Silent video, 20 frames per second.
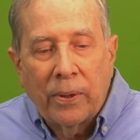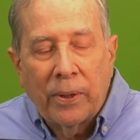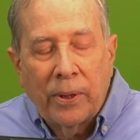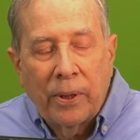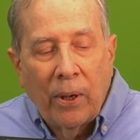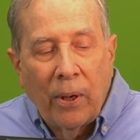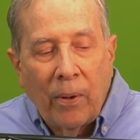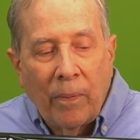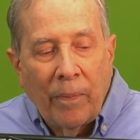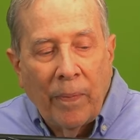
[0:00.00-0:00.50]

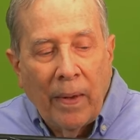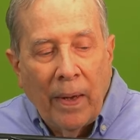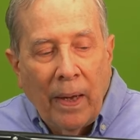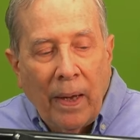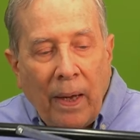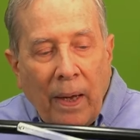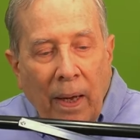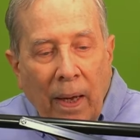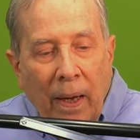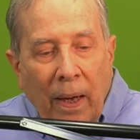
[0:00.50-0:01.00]
So
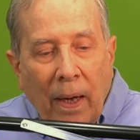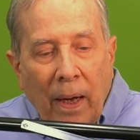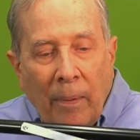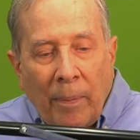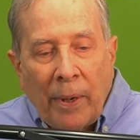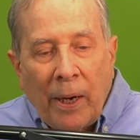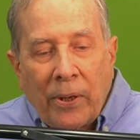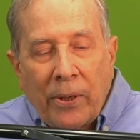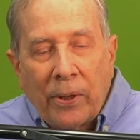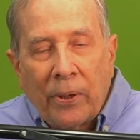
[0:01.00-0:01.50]
I'm
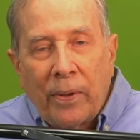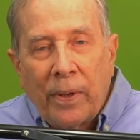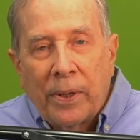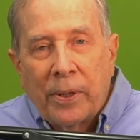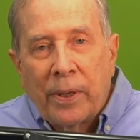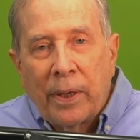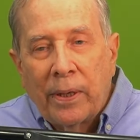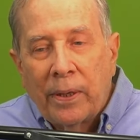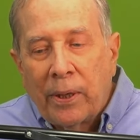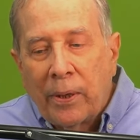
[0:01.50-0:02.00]
going to turn
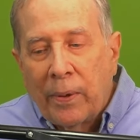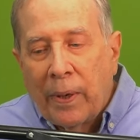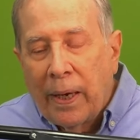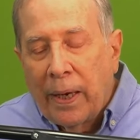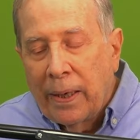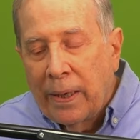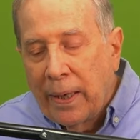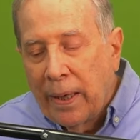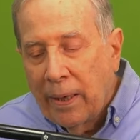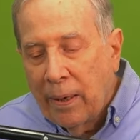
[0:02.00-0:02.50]
this into an
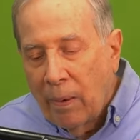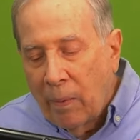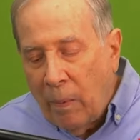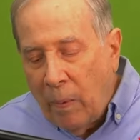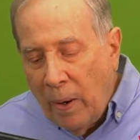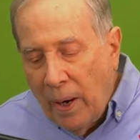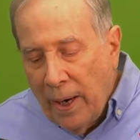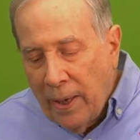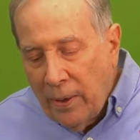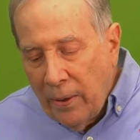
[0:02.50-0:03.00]
antenna.
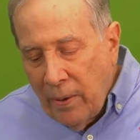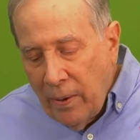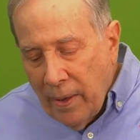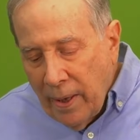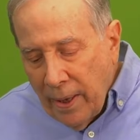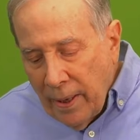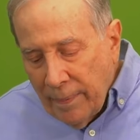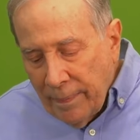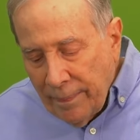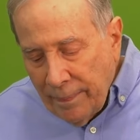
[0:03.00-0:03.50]
Why do
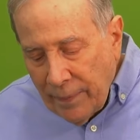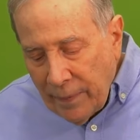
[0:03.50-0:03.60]
that?